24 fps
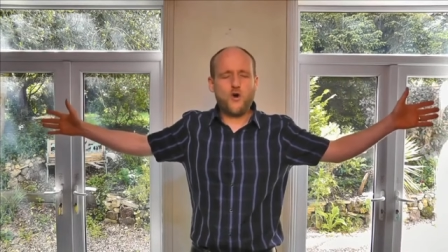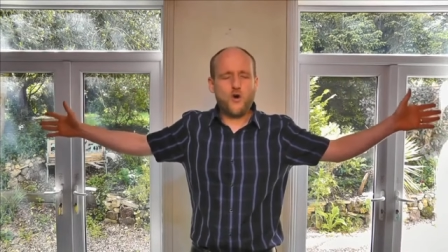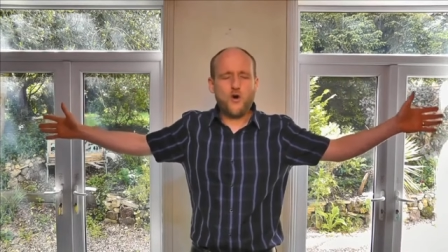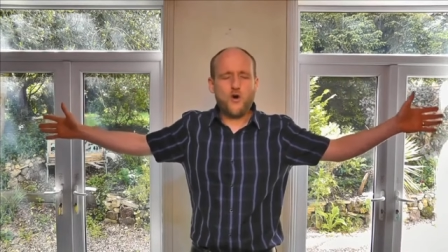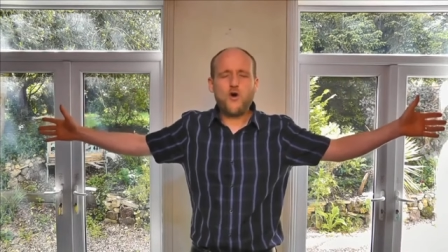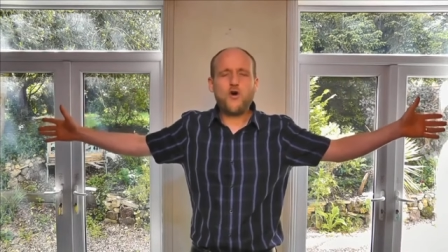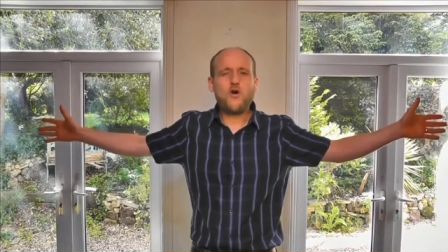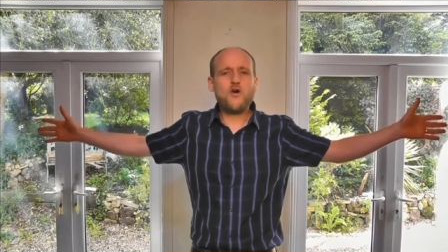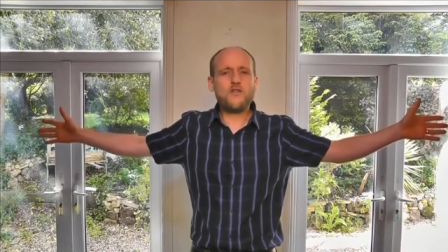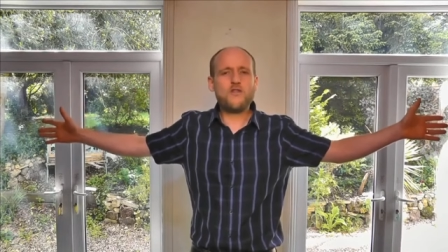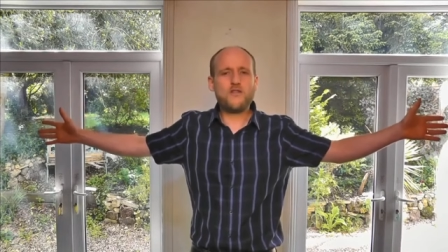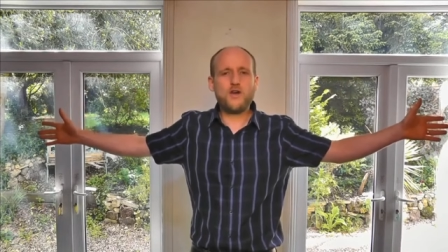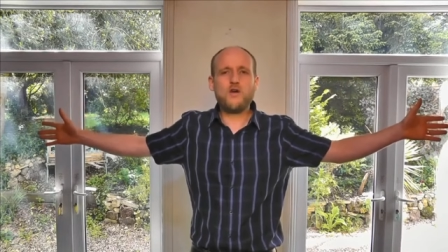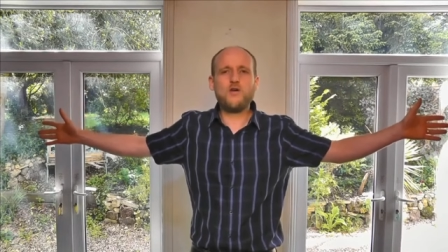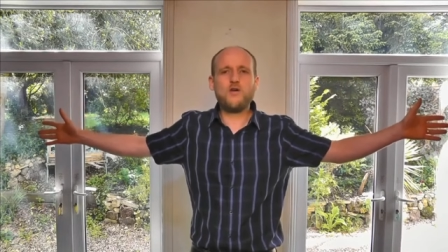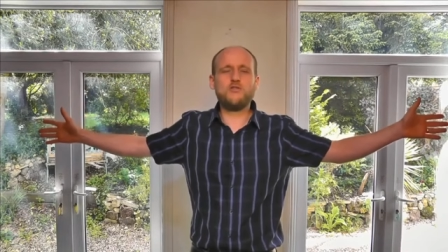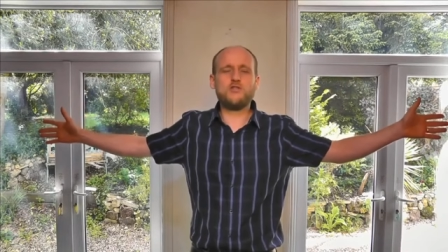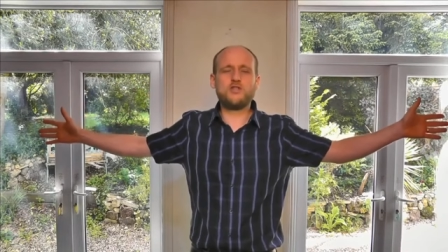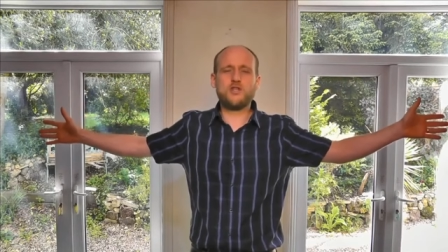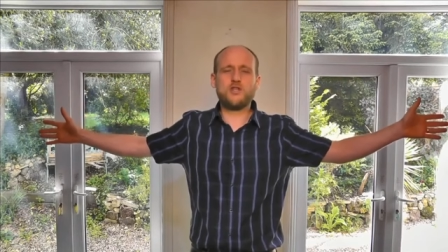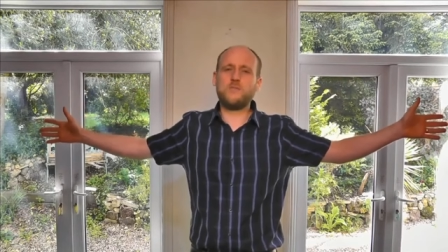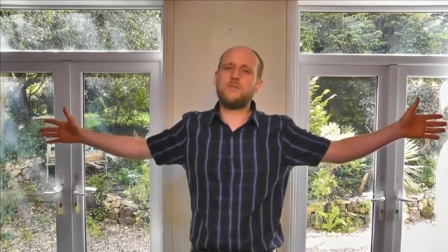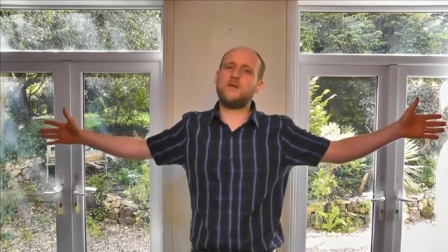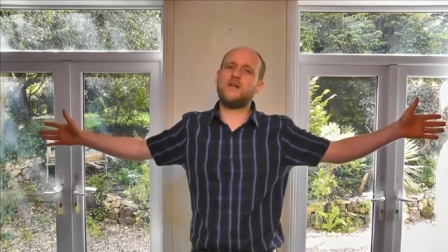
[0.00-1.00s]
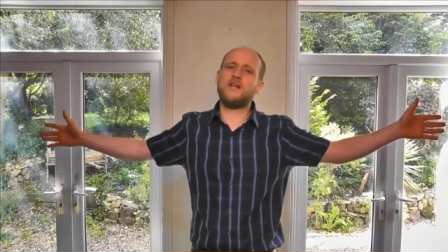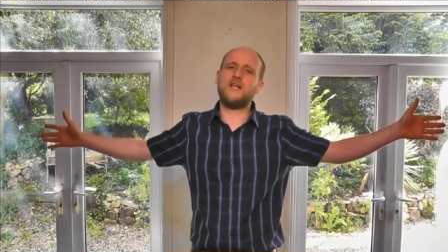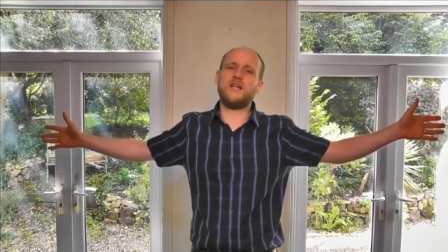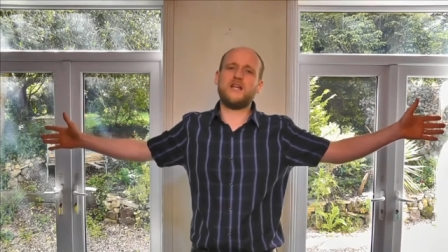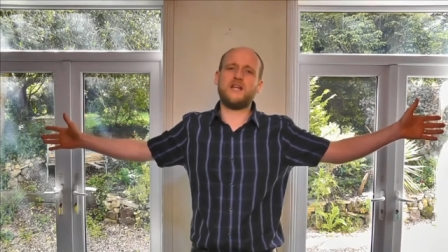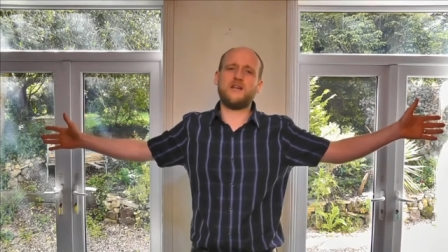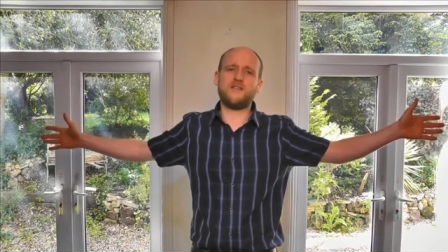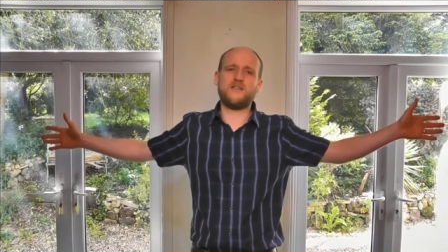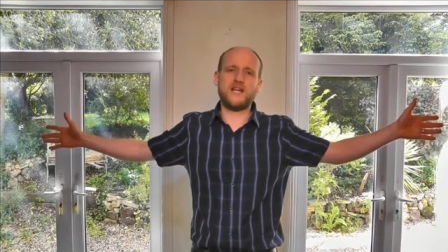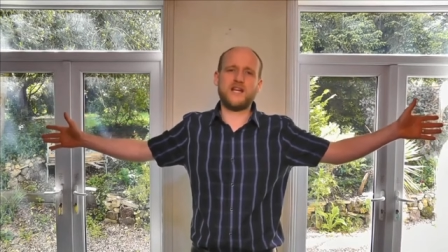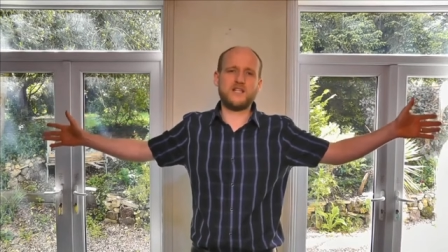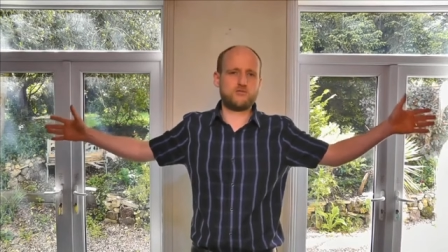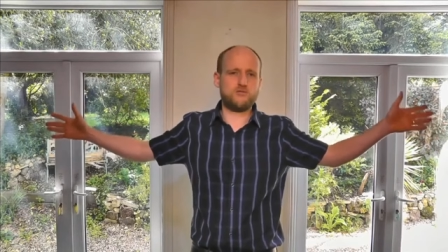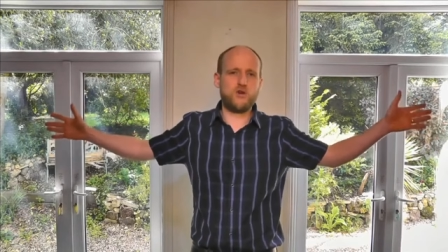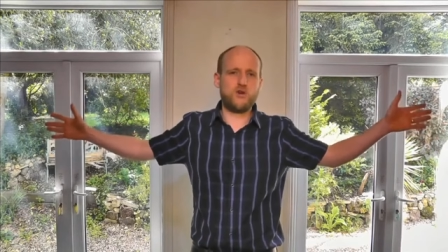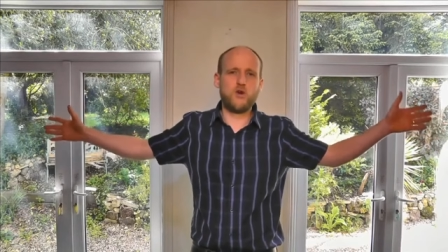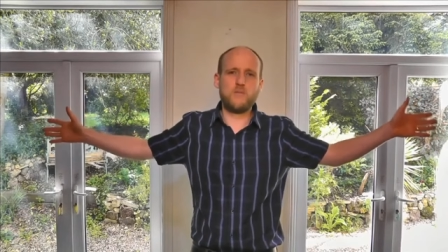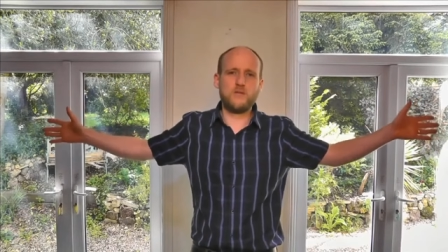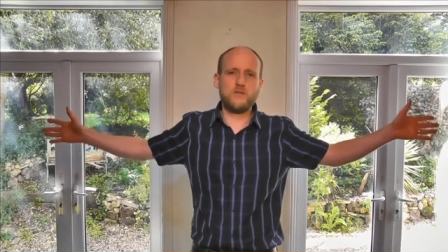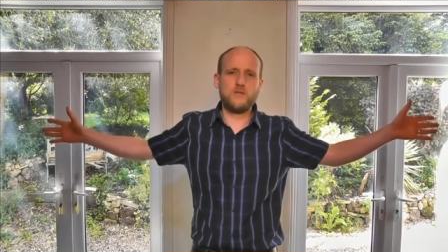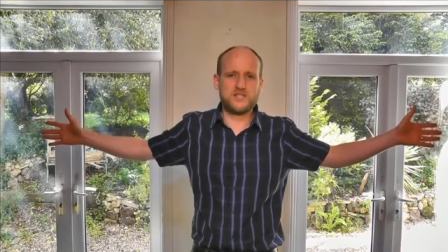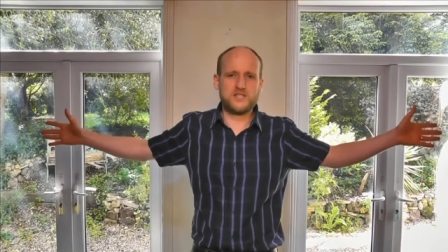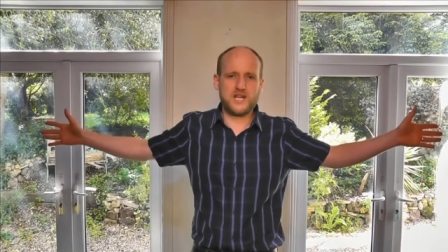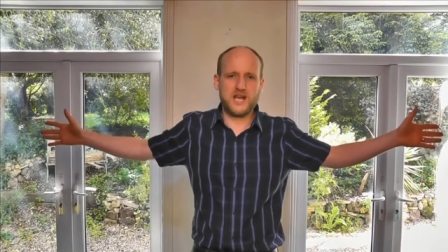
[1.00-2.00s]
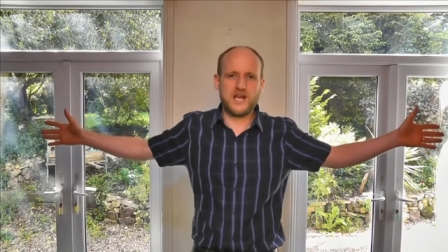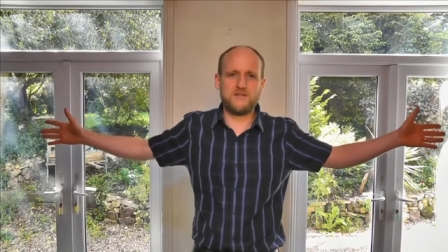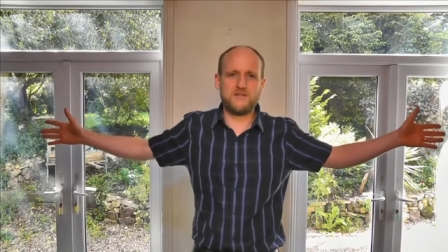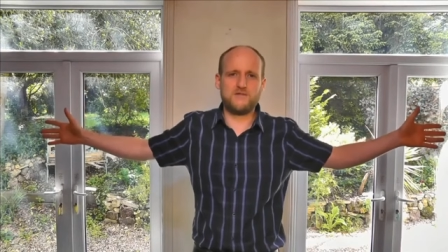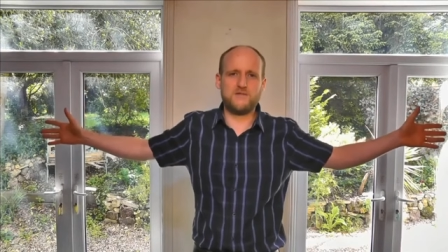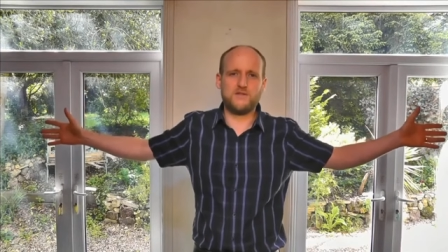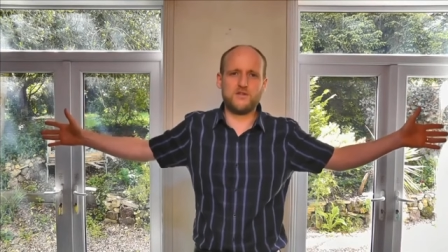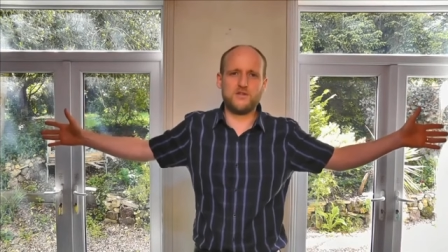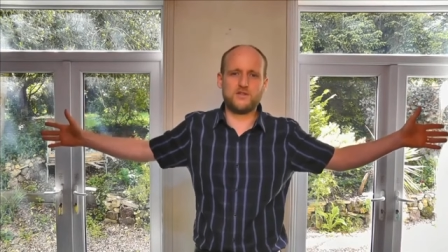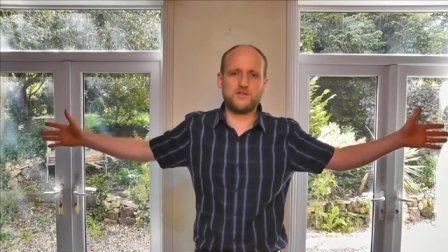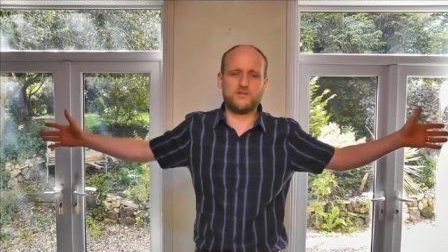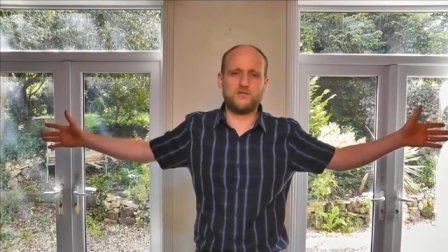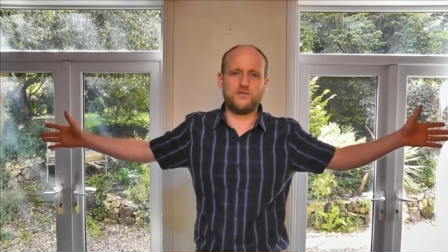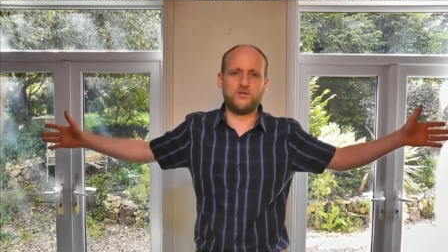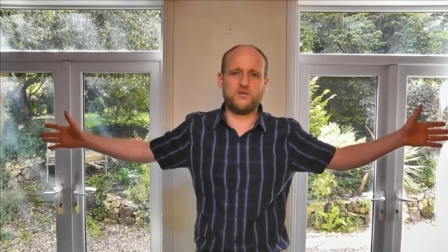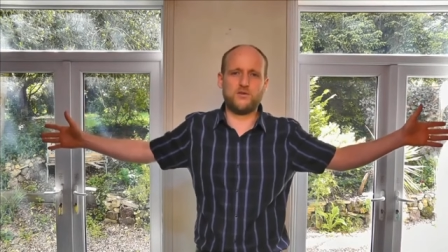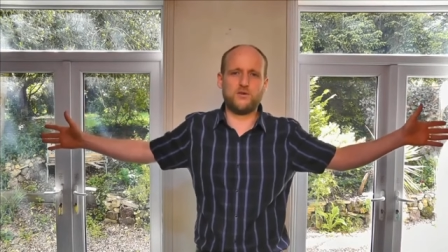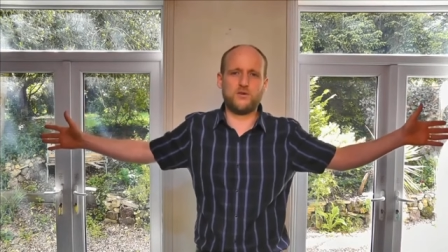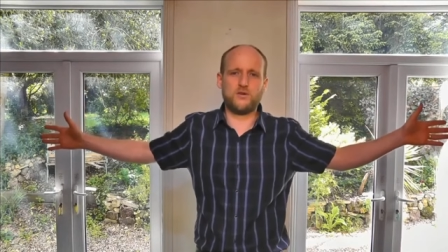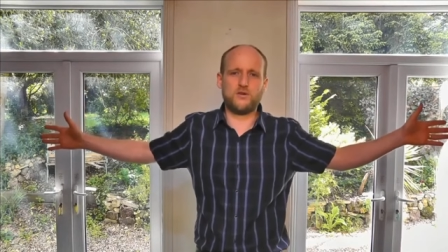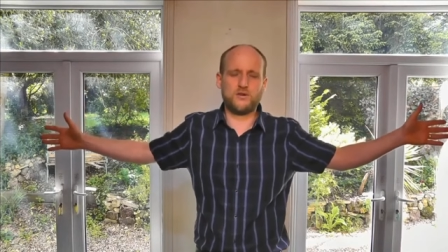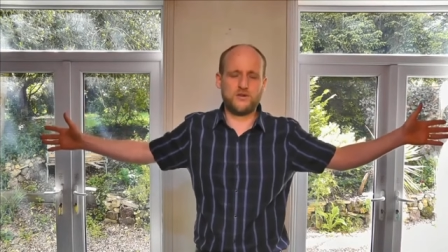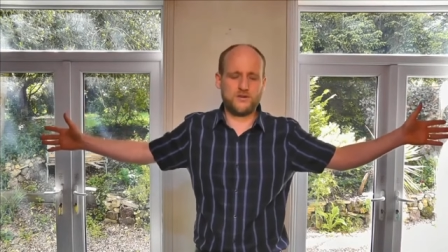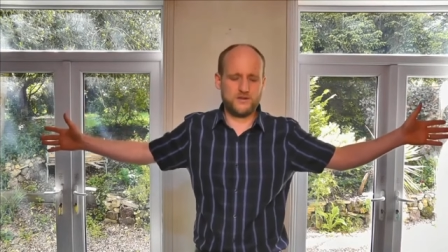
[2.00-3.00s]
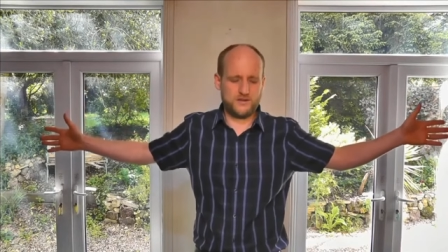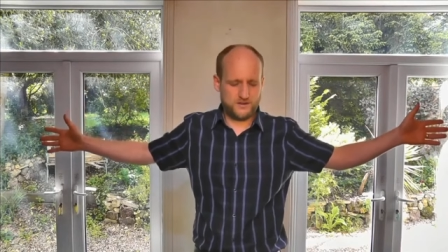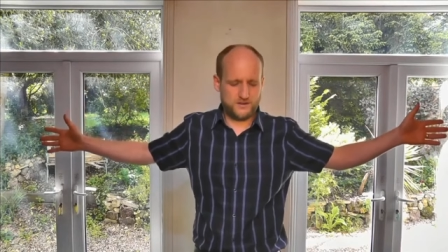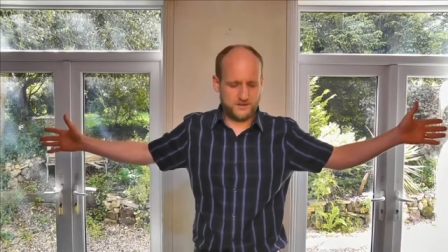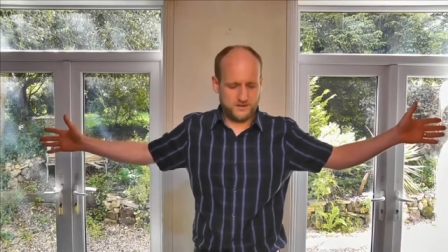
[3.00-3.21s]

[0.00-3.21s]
all those who believe. That's Romans 10, verse 4.